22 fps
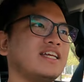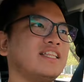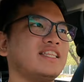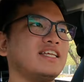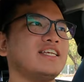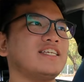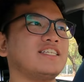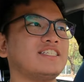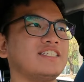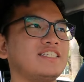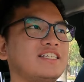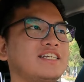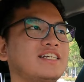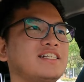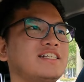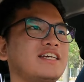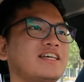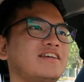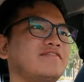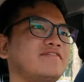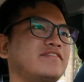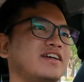it is still
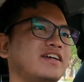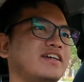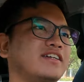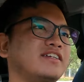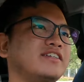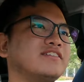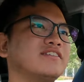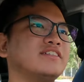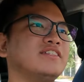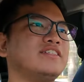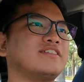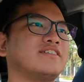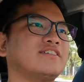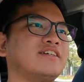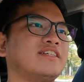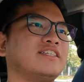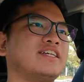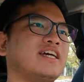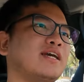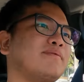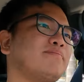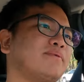a very good choice I